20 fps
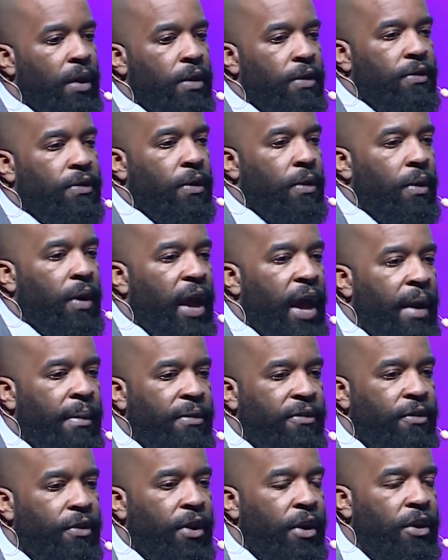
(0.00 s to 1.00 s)
So
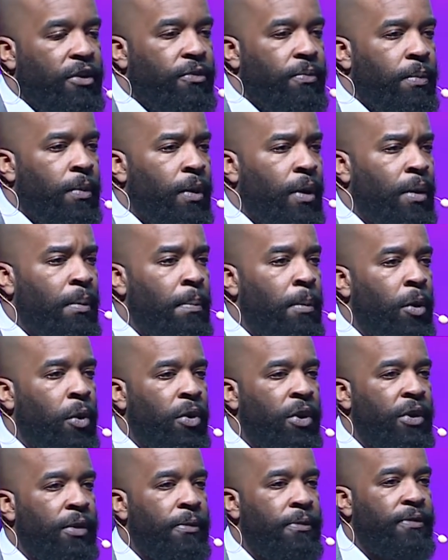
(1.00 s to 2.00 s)
adversaries'
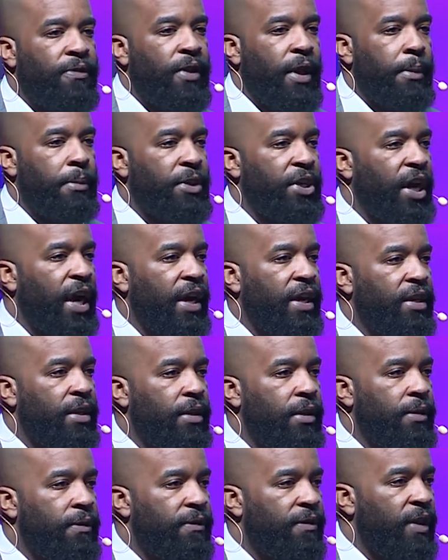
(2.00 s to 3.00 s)
motives,
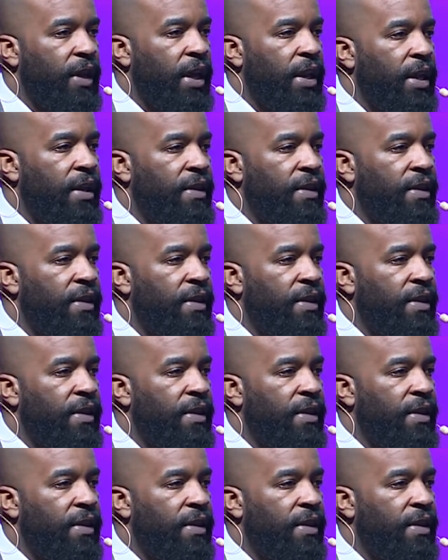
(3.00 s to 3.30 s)
objectives, and